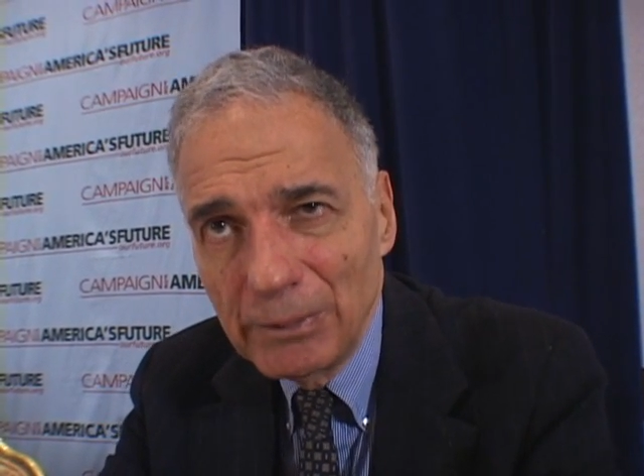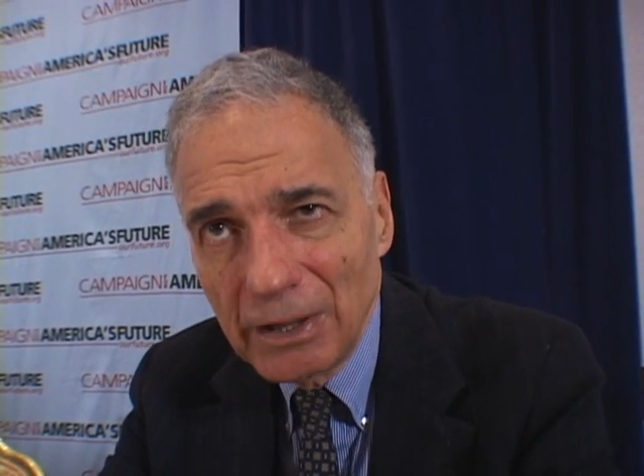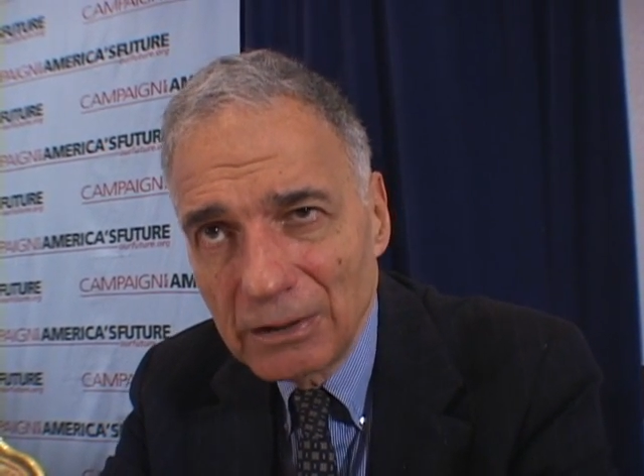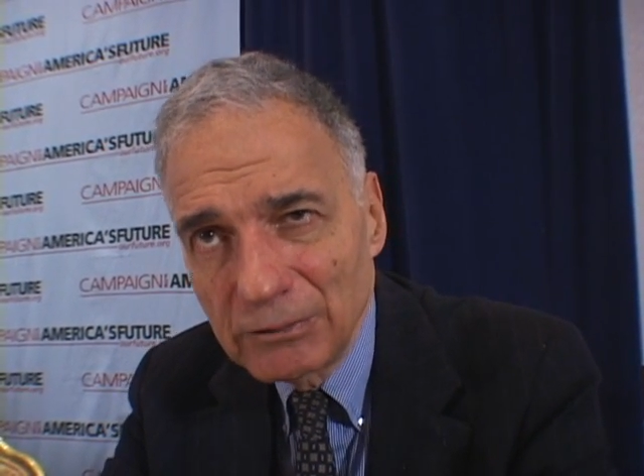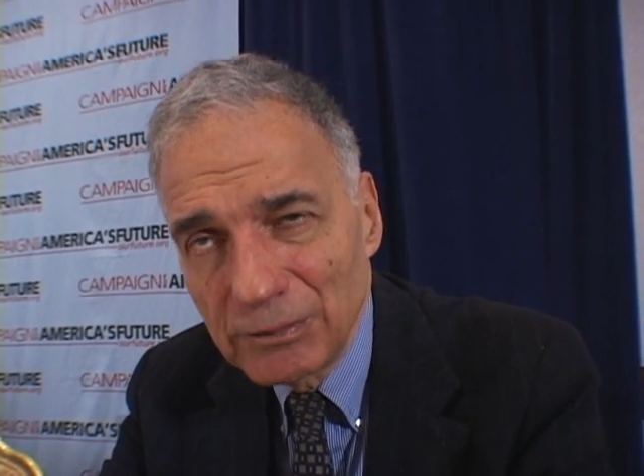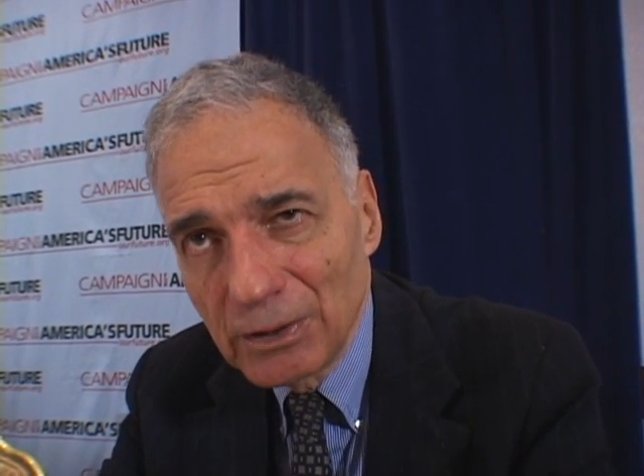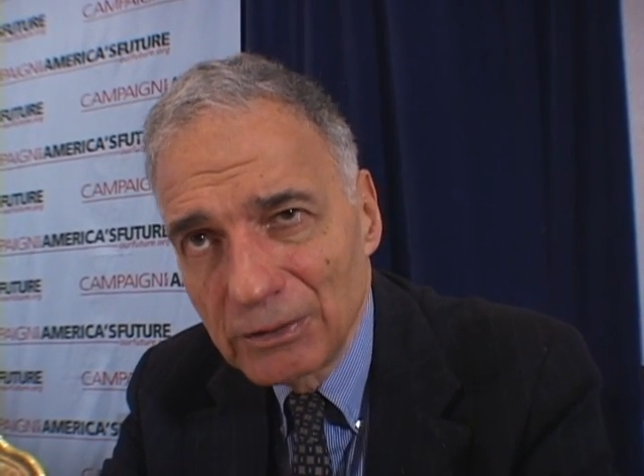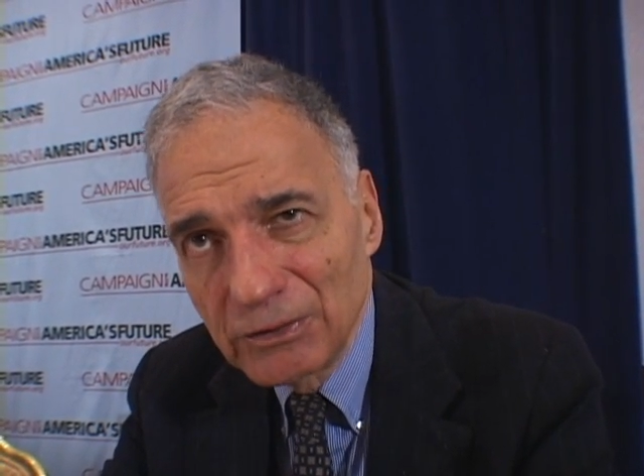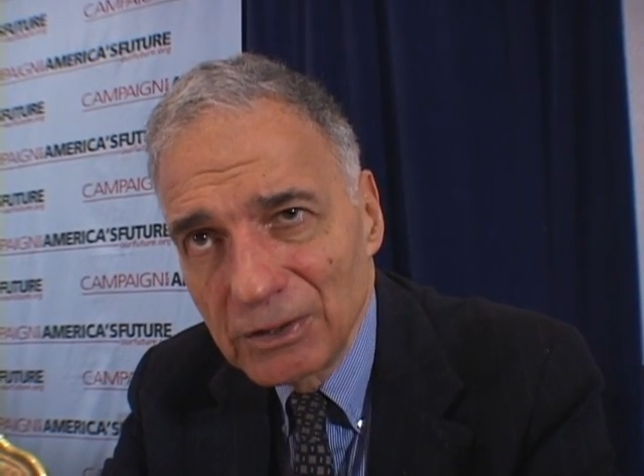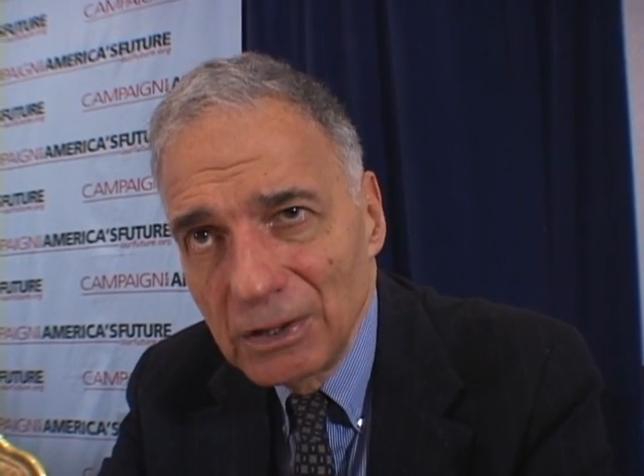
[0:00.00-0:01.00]
mattered
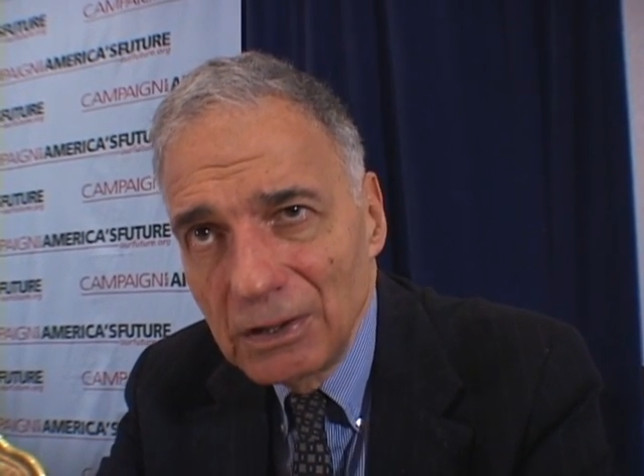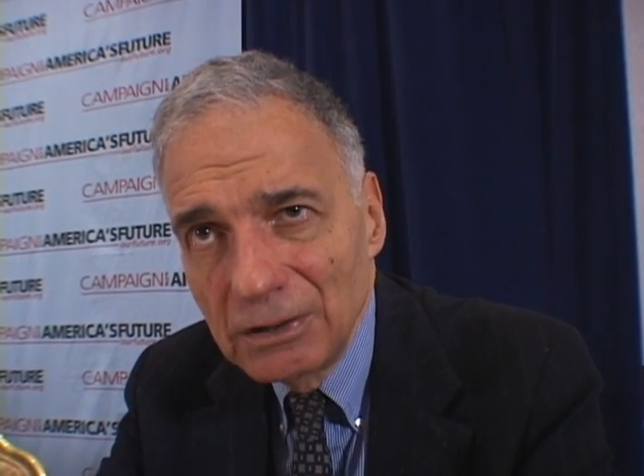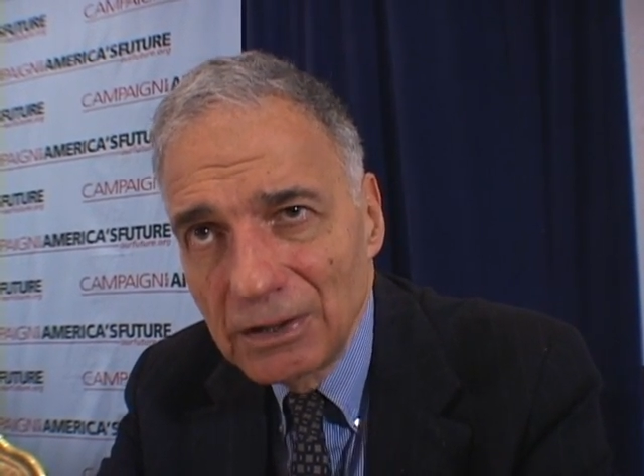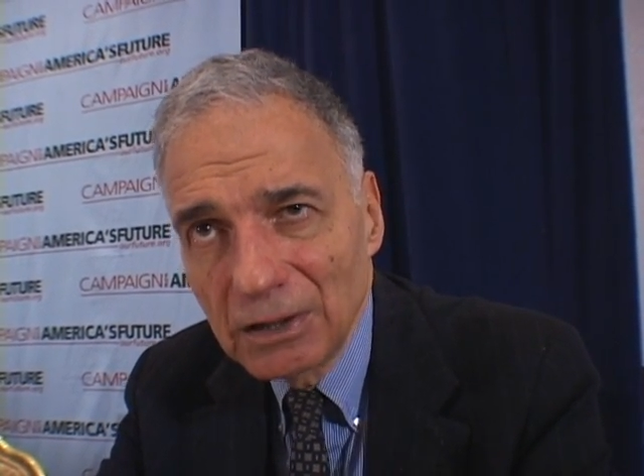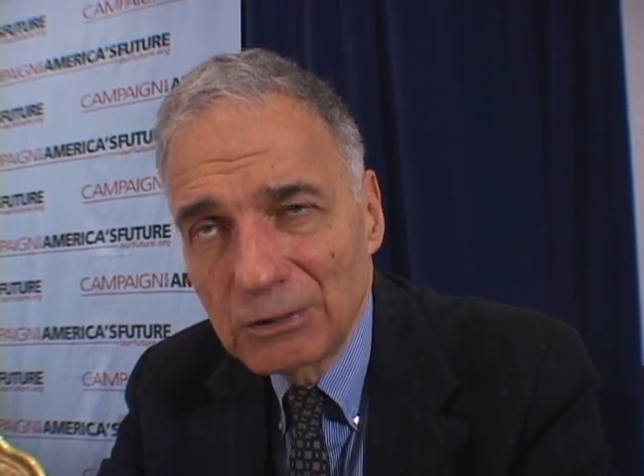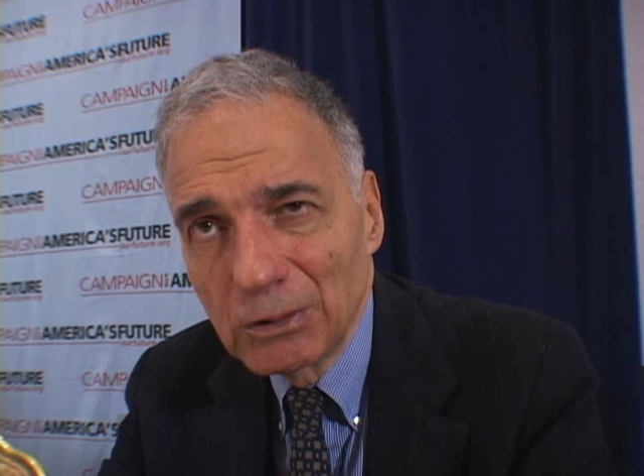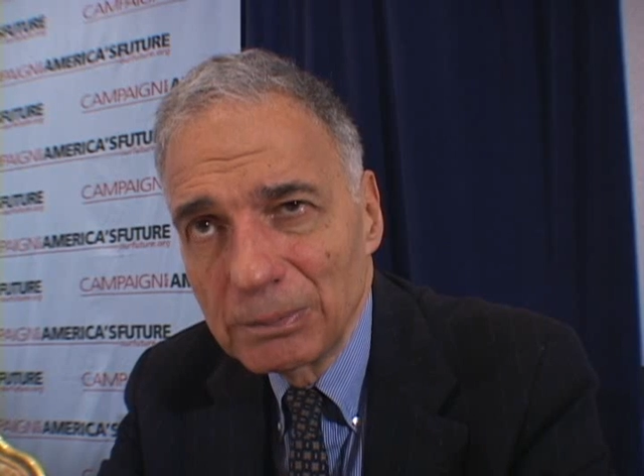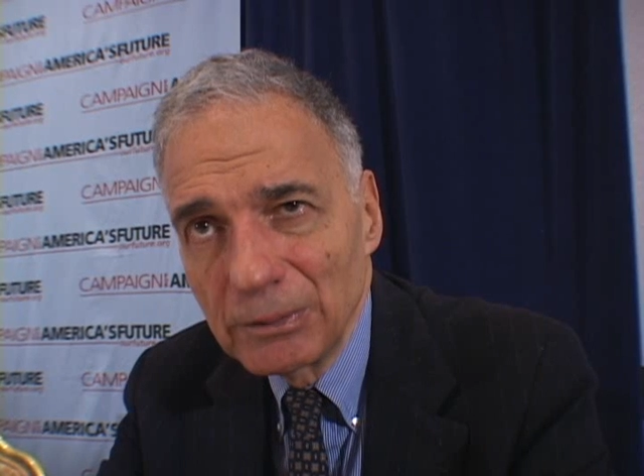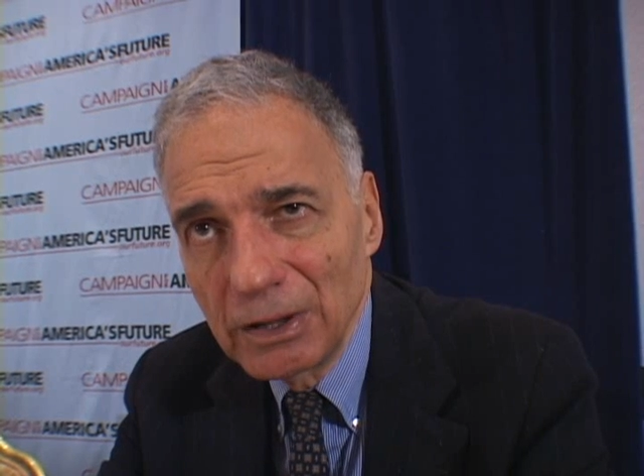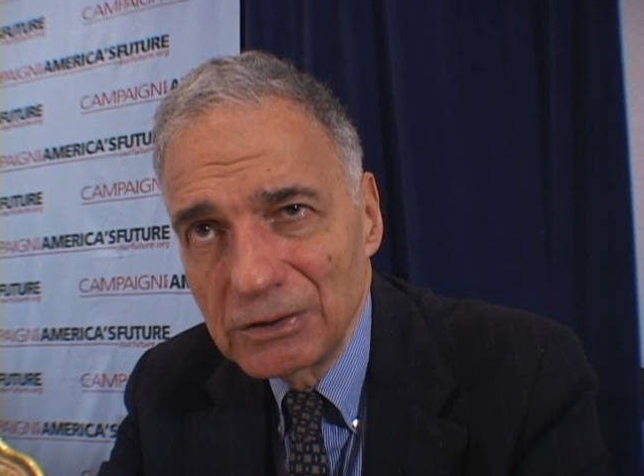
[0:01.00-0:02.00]
first, not
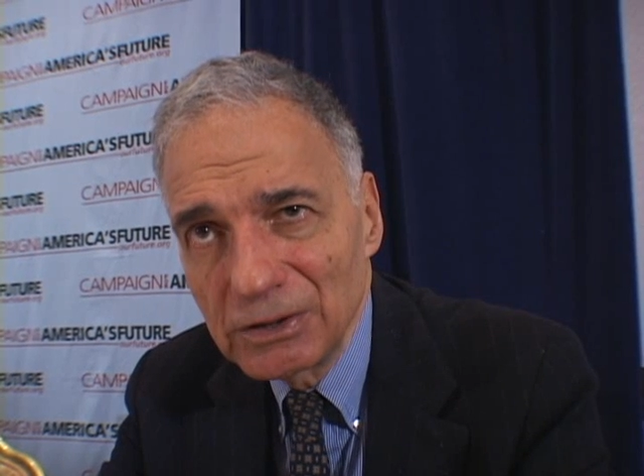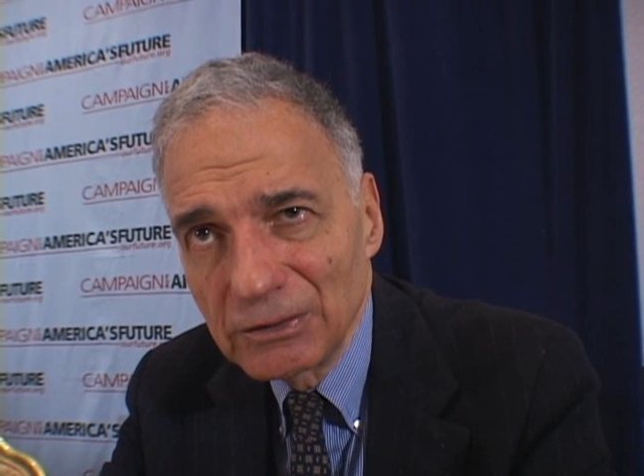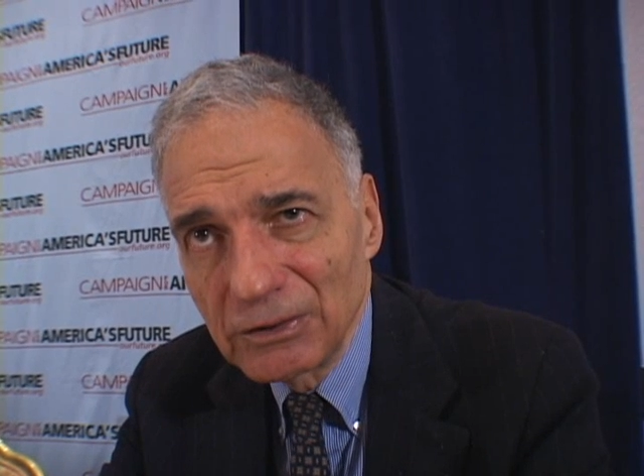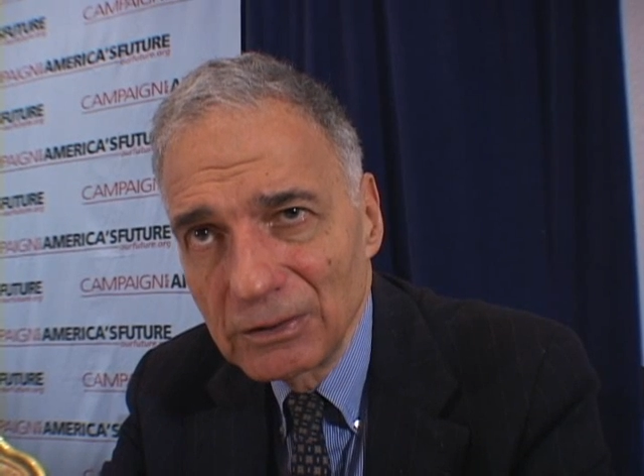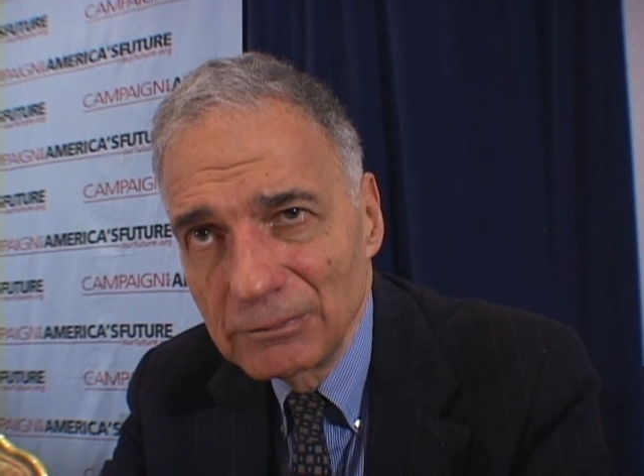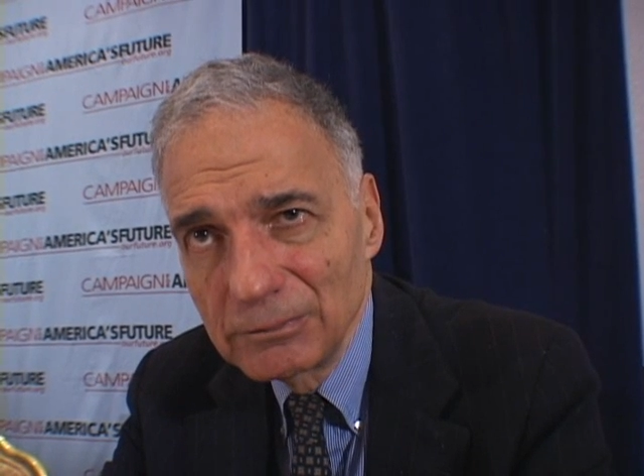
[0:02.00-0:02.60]
corporations.